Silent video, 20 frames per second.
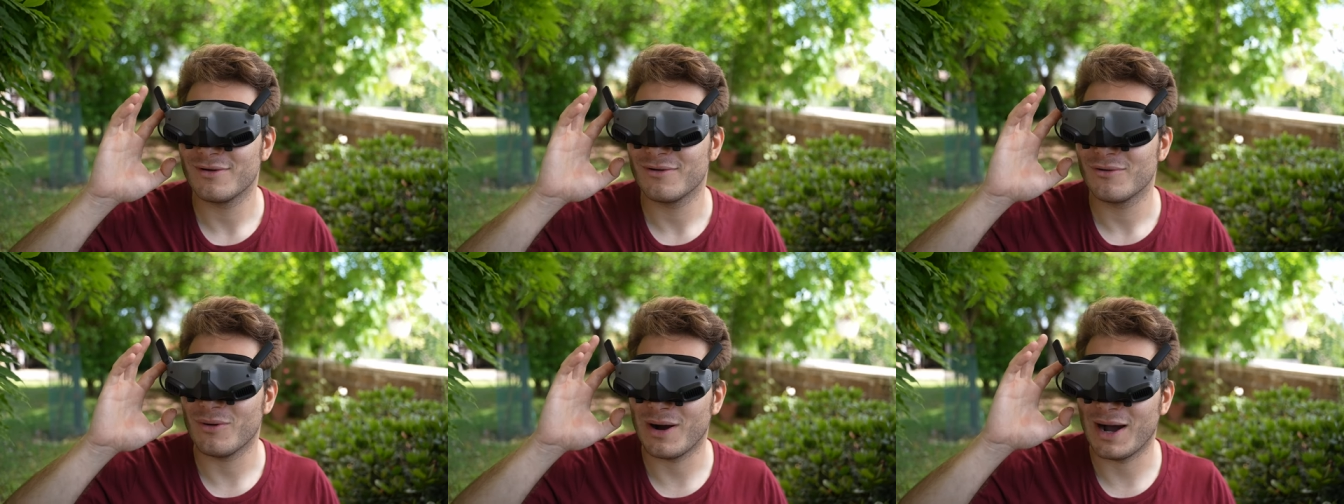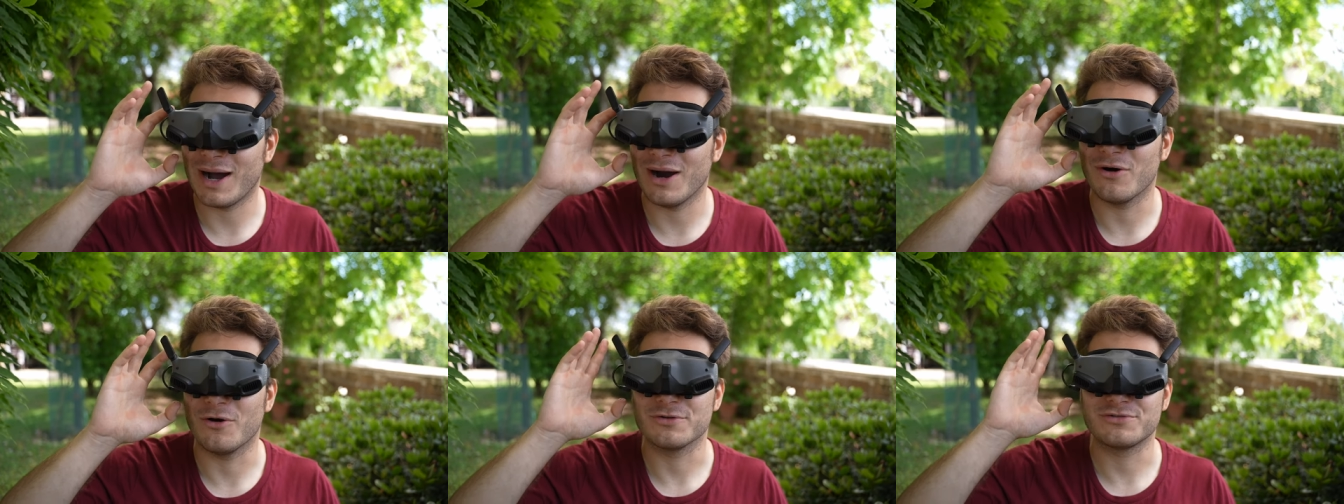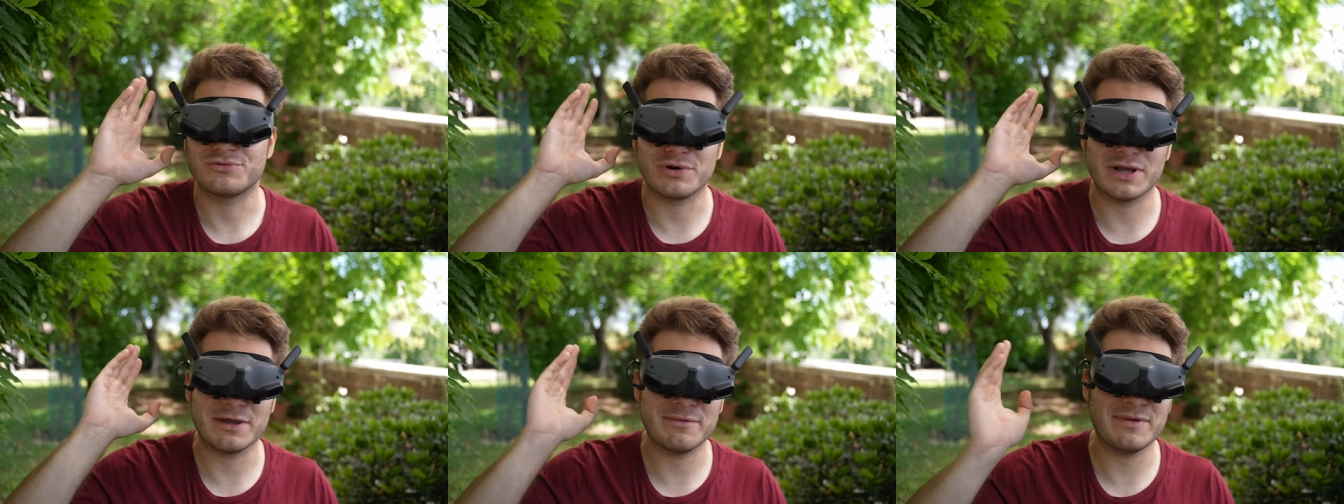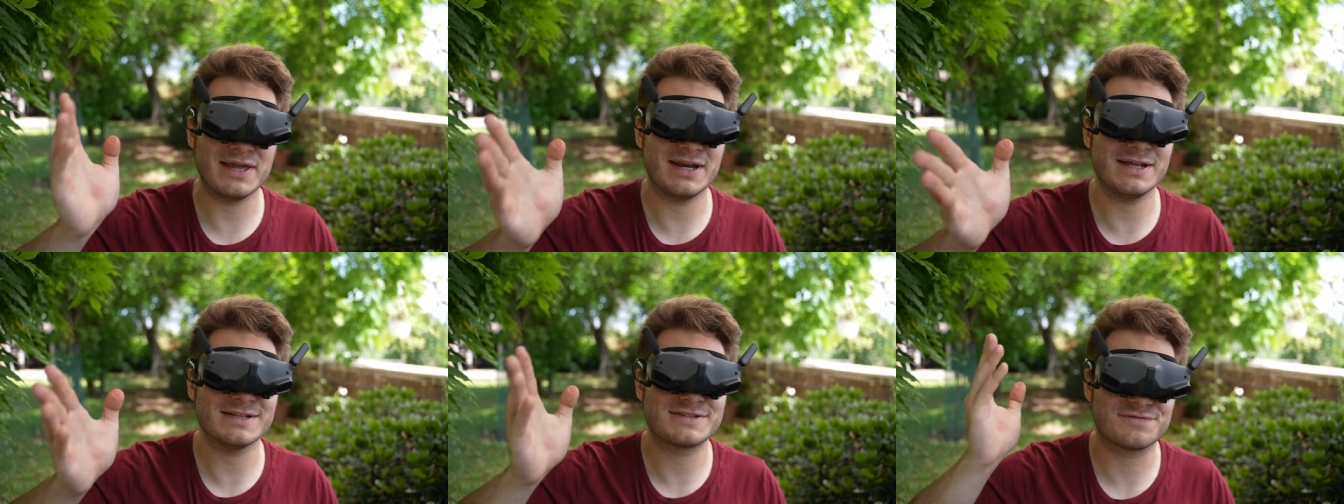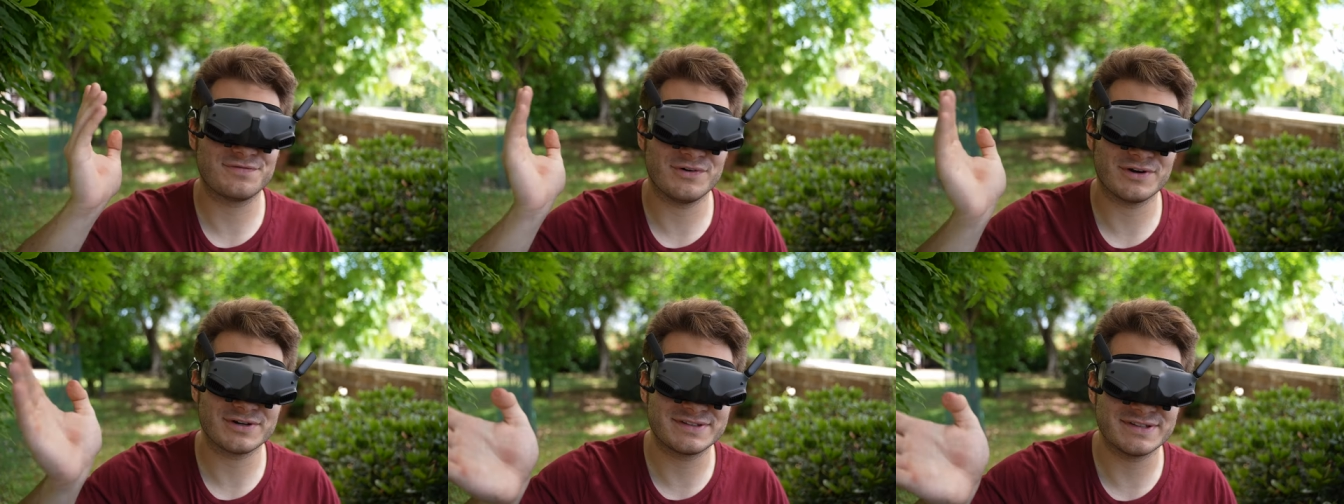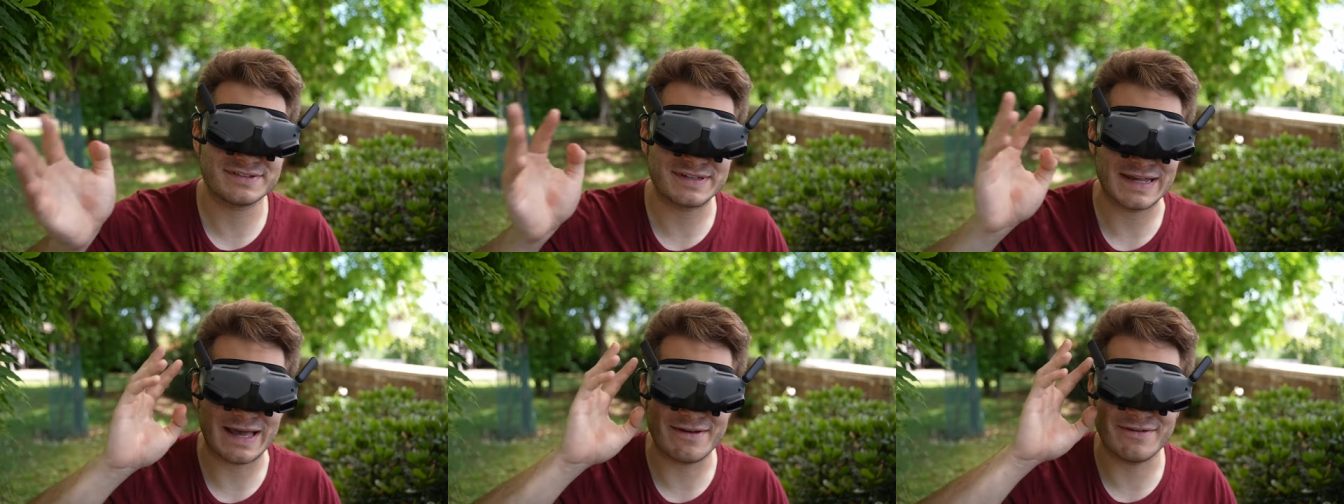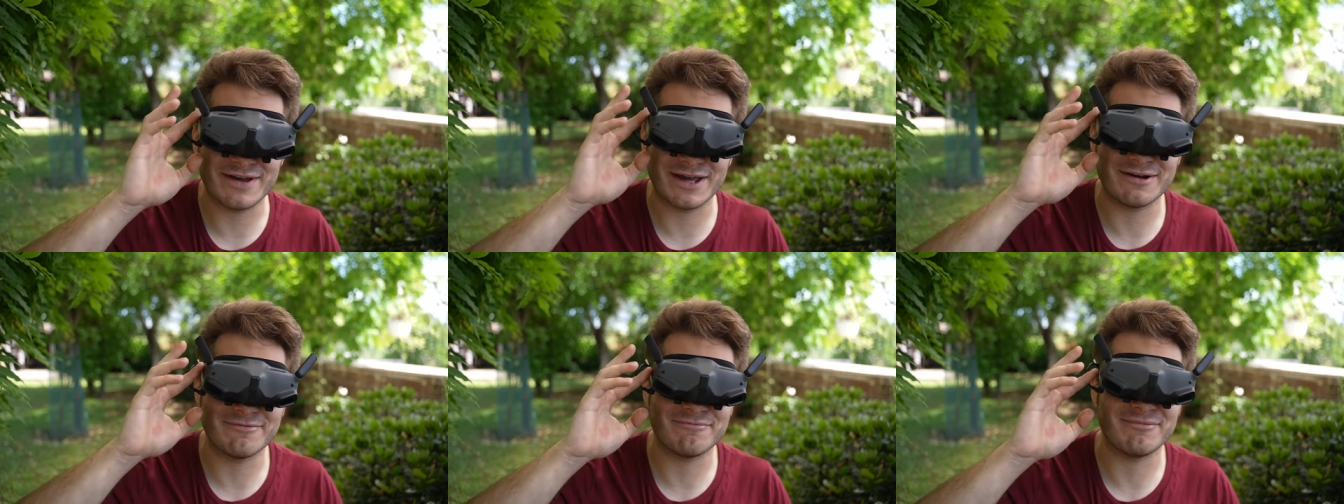wow 3 minutes
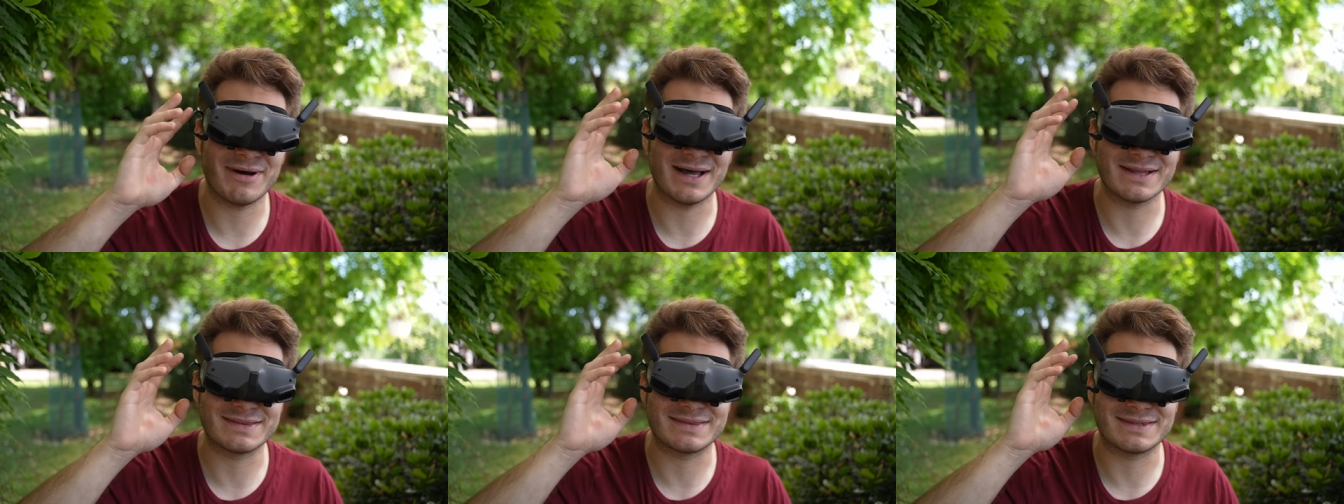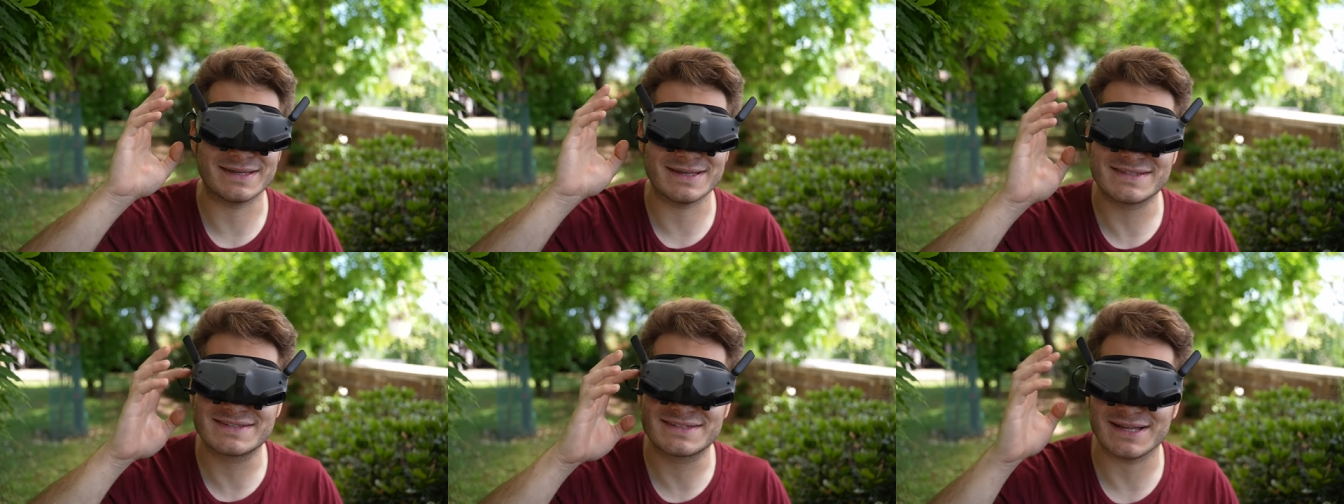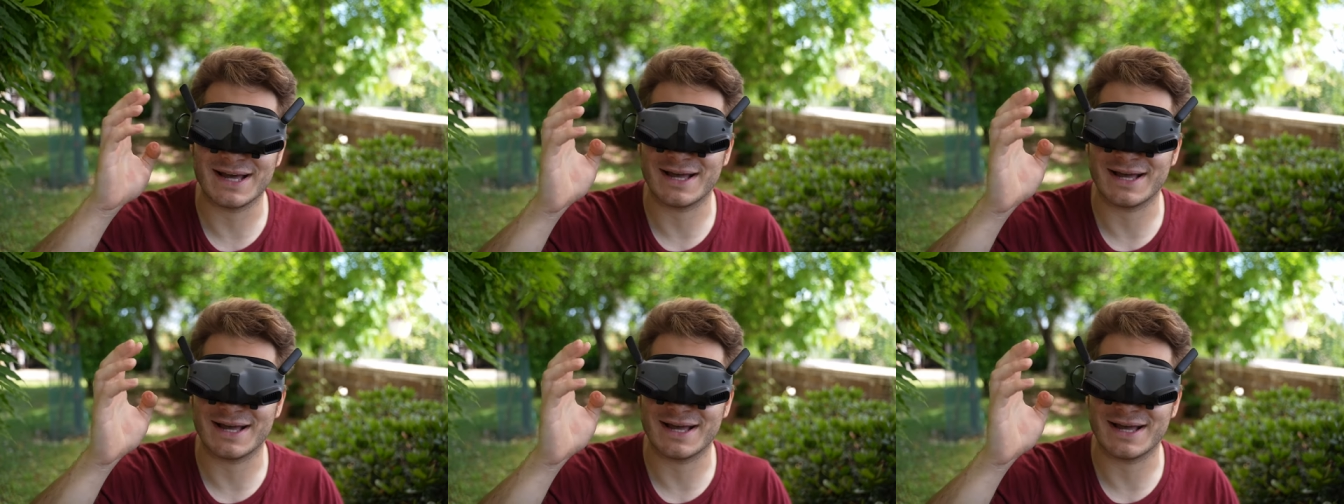47 but it's